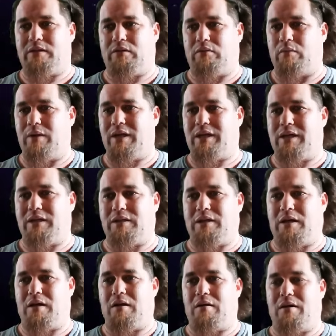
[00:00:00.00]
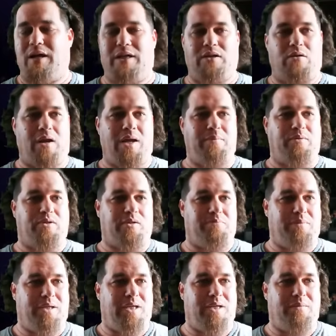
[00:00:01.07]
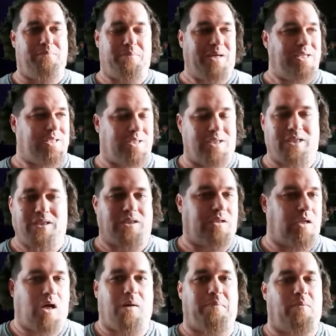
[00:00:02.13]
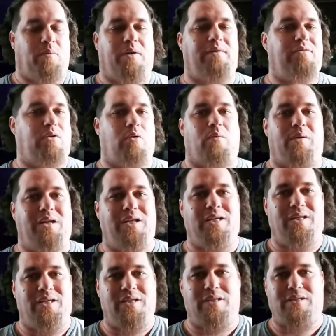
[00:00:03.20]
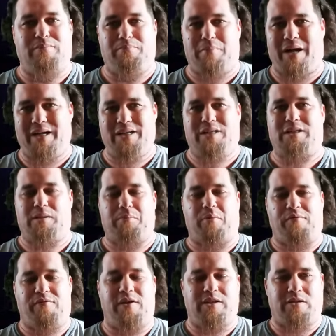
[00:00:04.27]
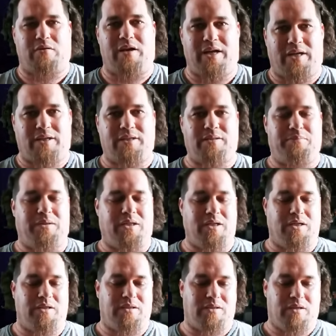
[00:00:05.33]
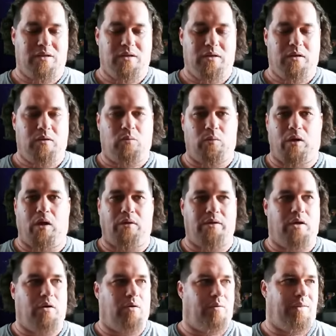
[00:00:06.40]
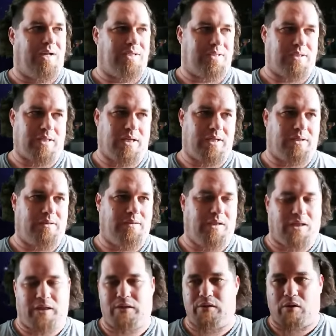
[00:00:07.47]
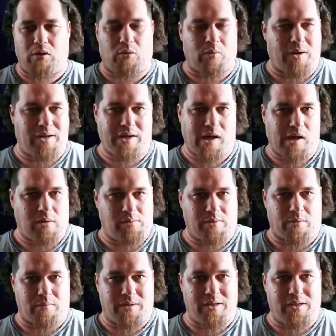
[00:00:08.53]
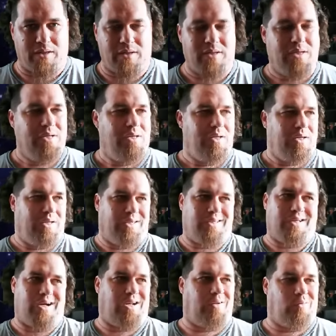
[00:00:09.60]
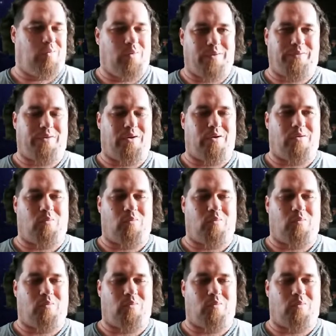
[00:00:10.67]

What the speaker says: little ranking there, and you're able to be basically at the top of whatever your arena is, minus the Professor X, because we all know that's like the end all right now in Arena, and kind of what they're